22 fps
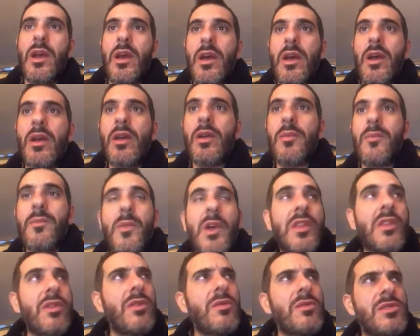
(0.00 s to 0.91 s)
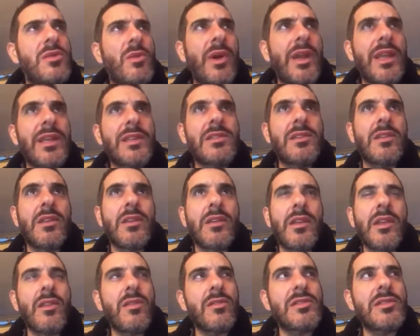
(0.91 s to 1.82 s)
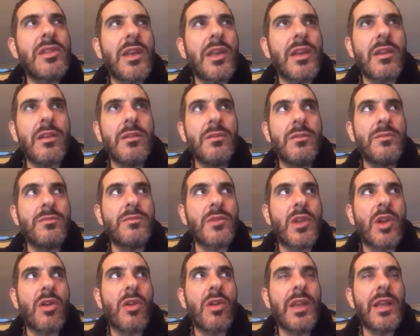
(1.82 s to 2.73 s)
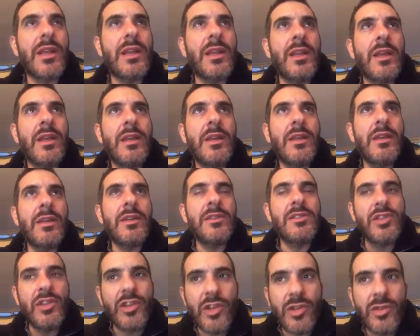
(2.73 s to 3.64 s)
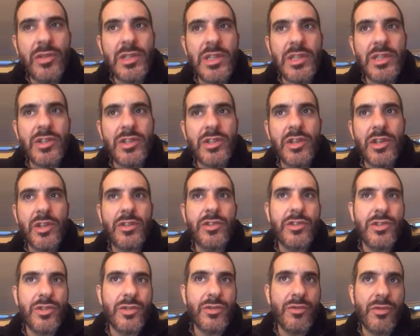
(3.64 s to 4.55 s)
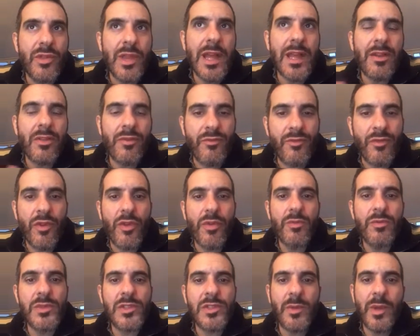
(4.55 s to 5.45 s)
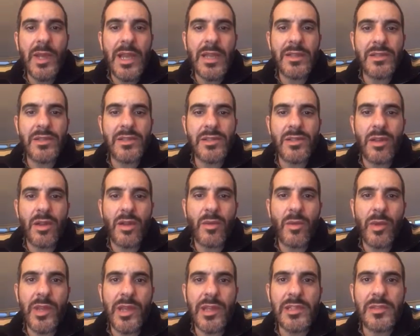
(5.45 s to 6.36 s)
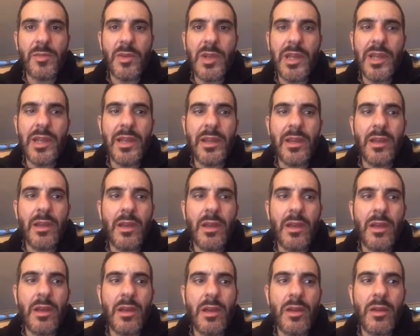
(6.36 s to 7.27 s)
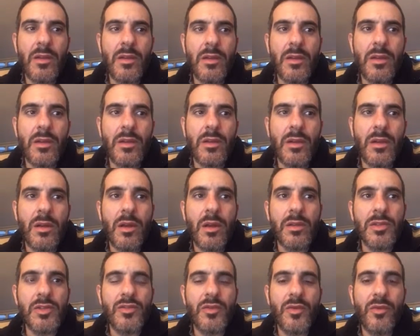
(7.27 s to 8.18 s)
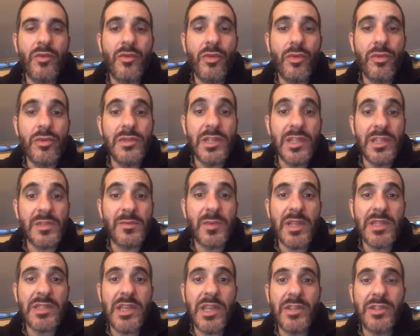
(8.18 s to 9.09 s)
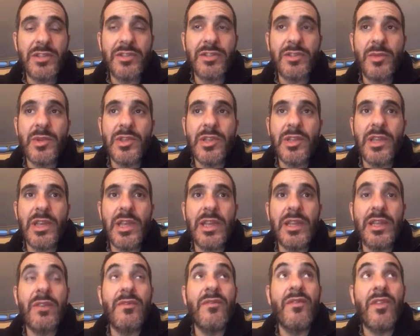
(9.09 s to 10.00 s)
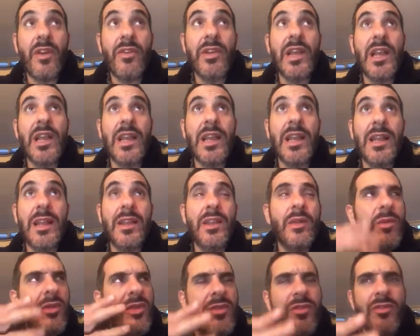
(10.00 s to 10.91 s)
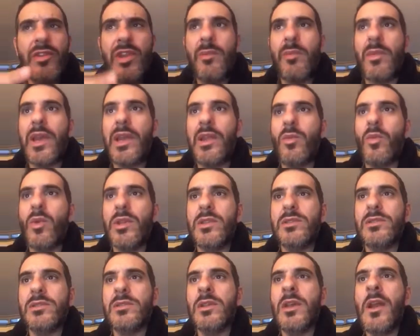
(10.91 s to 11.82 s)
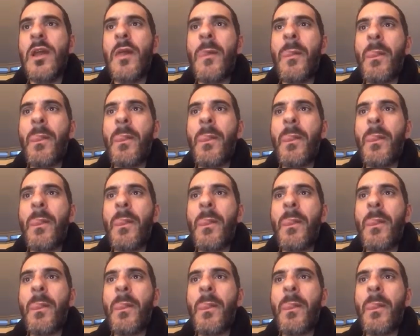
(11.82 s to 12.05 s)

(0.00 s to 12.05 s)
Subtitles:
I thought it was quite excellent. It looks like Colin is a new teacher to that room, so he had to start with explaining classroom rules and expectations, which I think he did very clearly. There were three main ones.